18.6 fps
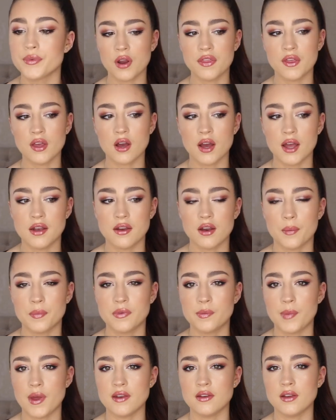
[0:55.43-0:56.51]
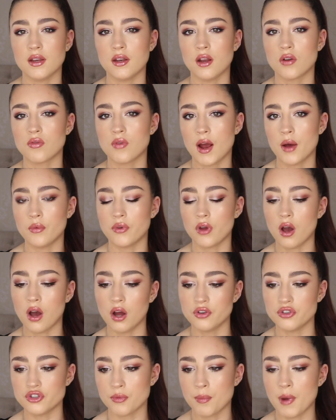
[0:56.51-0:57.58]
I think I ended up spending around
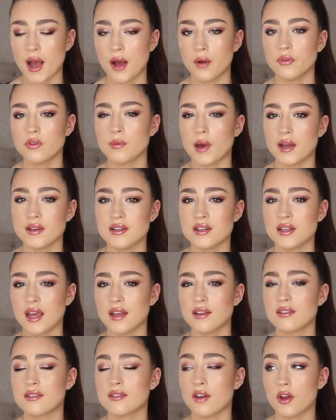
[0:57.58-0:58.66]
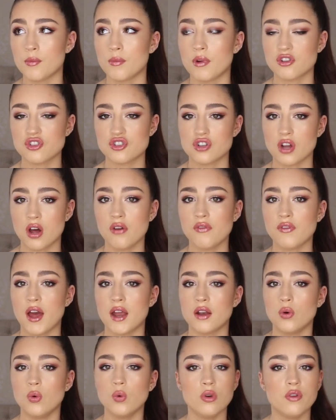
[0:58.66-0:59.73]
£100, but I did get so much stuff
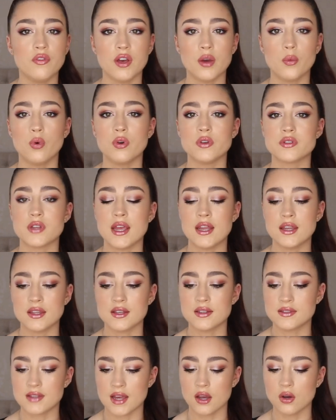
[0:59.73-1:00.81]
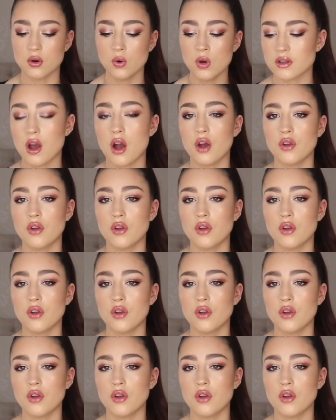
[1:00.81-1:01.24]
and all of it was in the sale. So